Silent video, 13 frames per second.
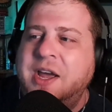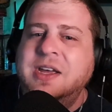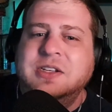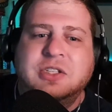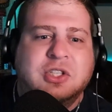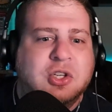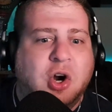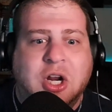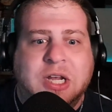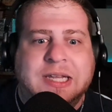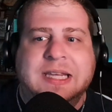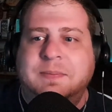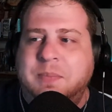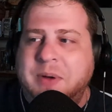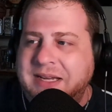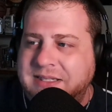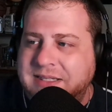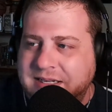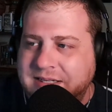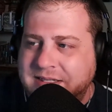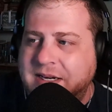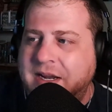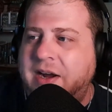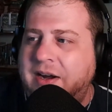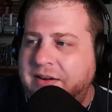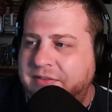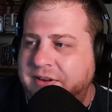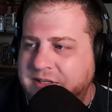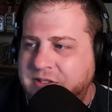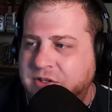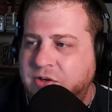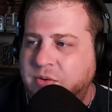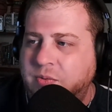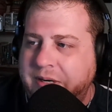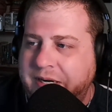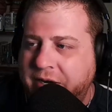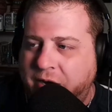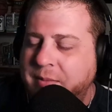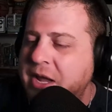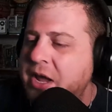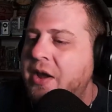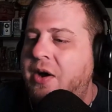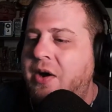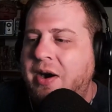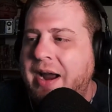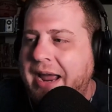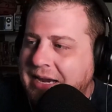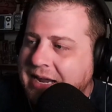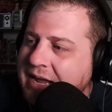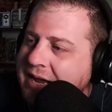starting the best season of his career. All right.